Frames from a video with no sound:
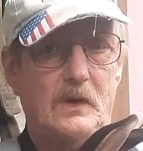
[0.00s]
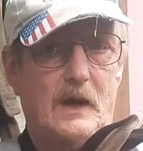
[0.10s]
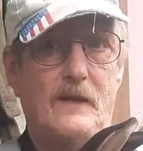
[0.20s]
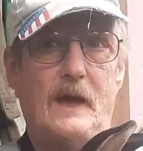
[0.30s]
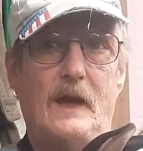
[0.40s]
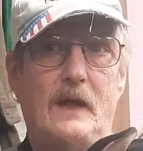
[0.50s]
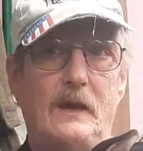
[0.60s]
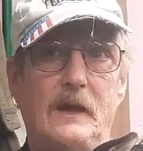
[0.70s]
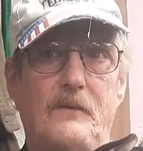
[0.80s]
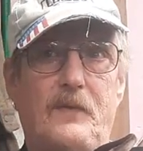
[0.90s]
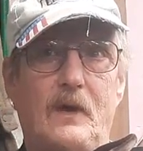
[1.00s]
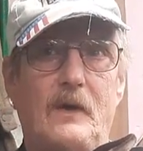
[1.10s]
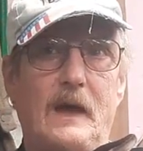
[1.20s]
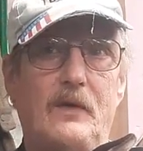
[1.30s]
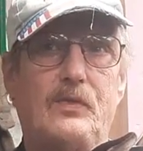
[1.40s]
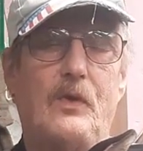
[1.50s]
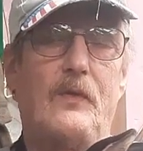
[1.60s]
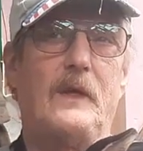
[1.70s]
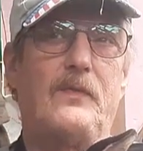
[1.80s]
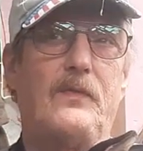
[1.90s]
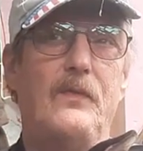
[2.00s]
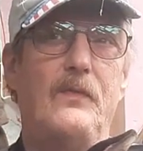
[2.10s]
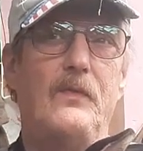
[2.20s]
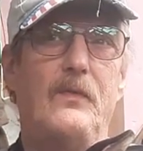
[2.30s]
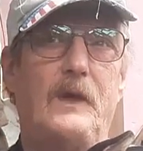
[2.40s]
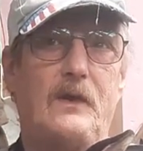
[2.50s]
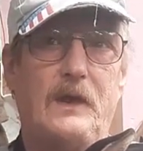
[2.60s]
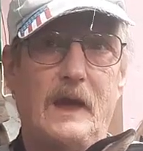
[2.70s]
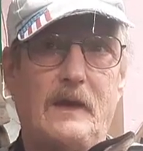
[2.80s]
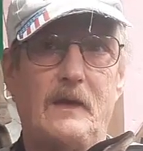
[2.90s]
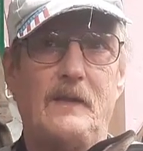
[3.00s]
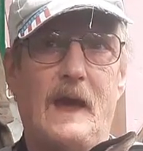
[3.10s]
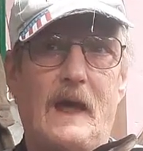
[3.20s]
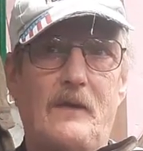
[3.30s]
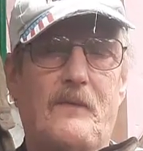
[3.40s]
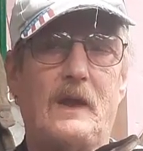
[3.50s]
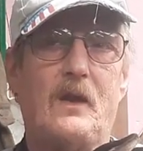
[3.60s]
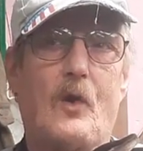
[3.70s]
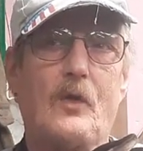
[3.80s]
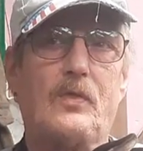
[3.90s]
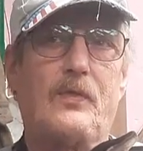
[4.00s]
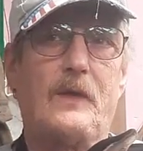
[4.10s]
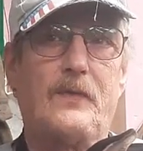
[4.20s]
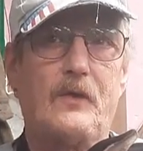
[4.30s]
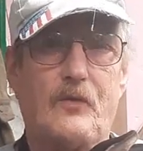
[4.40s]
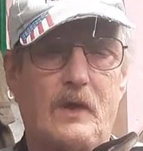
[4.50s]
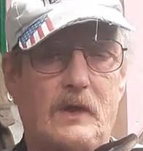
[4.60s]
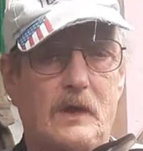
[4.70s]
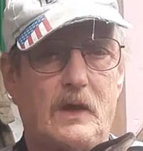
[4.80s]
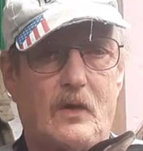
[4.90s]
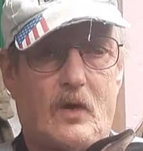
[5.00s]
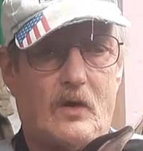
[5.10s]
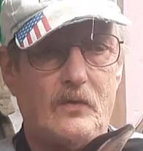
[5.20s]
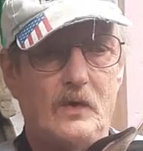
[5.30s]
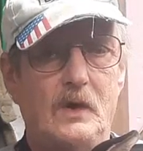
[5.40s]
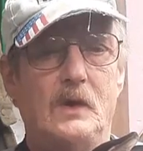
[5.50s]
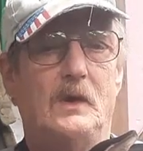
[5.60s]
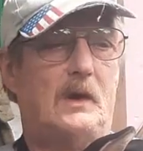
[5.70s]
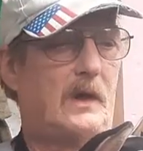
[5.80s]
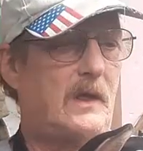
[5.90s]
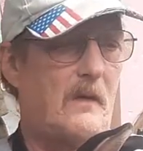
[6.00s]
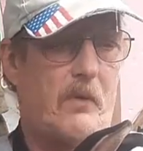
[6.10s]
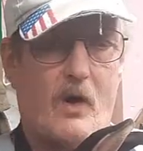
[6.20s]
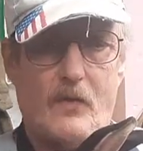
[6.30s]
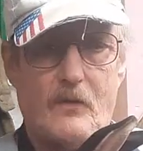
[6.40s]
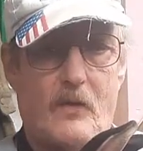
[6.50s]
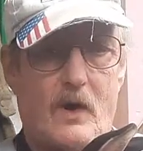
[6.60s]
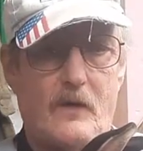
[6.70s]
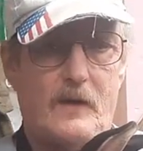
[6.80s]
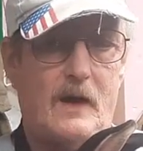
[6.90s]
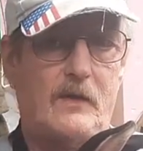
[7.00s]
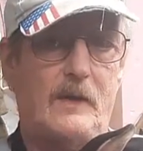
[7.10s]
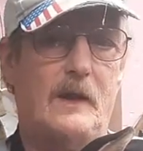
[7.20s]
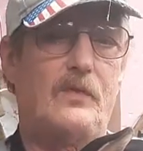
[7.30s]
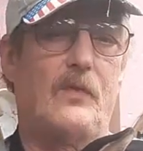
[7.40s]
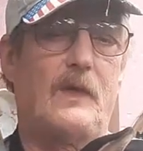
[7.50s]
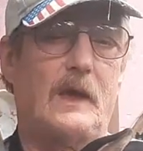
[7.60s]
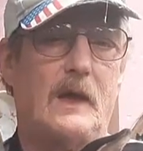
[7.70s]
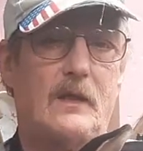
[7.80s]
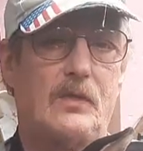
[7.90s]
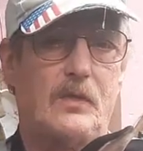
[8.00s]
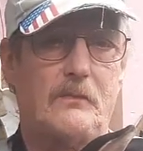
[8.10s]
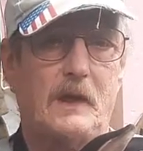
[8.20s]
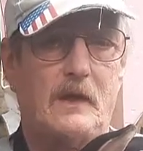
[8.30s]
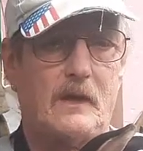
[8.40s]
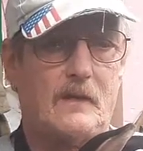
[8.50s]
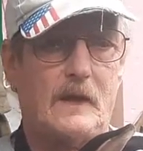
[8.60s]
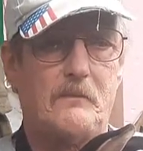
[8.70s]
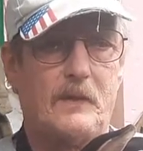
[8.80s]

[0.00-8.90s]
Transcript: And then if they'll get so that they're taking that, if I notice that they're drinking at all, I dump all the water out, and that's what they get, is the Pedialyte.